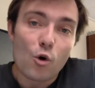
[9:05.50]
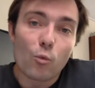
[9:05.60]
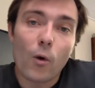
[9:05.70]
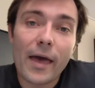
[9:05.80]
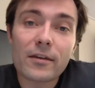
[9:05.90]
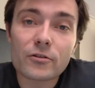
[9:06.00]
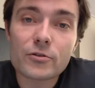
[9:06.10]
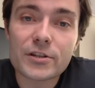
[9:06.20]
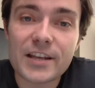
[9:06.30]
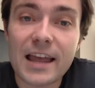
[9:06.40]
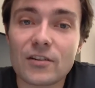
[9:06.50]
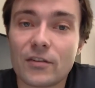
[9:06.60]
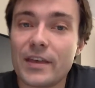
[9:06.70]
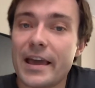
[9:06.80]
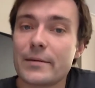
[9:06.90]
Whether to send
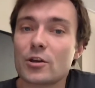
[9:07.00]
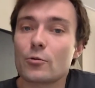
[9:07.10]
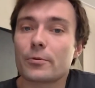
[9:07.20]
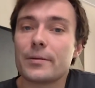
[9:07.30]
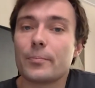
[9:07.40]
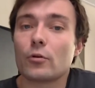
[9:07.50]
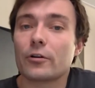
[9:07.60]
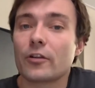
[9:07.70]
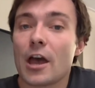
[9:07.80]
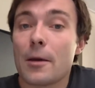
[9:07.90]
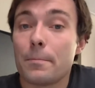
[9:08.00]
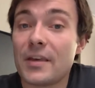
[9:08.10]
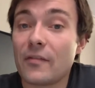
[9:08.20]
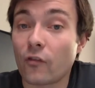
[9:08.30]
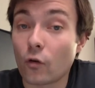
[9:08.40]
the AEM-Cube report
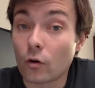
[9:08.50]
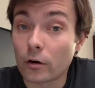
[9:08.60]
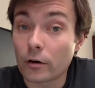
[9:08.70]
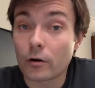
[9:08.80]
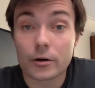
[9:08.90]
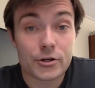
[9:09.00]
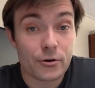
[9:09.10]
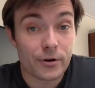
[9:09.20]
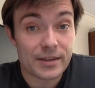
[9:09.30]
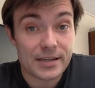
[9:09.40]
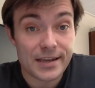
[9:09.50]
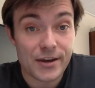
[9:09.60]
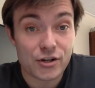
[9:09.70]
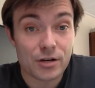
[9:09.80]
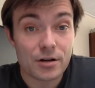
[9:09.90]
before or during the
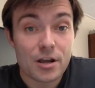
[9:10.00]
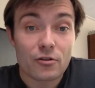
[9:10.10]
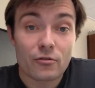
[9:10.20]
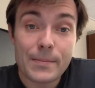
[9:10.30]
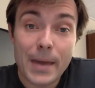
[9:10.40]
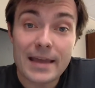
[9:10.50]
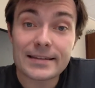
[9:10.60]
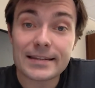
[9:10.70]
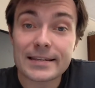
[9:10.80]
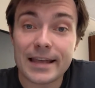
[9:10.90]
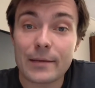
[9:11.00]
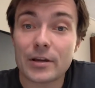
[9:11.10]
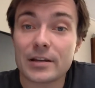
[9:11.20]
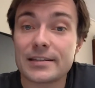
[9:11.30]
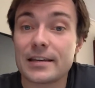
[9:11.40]
session remains the same
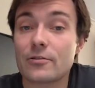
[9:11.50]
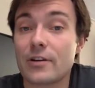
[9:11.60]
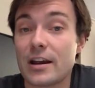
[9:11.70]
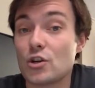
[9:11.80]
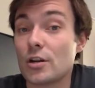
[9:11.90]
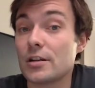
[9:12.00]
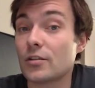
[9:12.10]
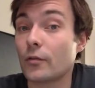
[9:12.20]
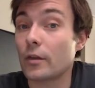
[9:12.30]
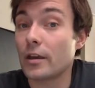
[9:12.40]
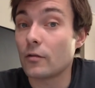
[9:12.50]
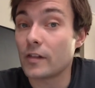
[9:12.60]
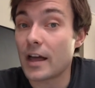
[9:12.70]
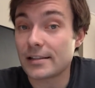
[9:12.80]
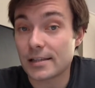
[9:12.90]
consideration as for the
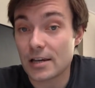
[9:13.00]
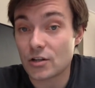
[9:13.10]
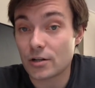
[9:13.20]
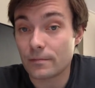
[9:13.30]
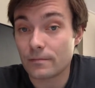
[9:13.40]
offline session.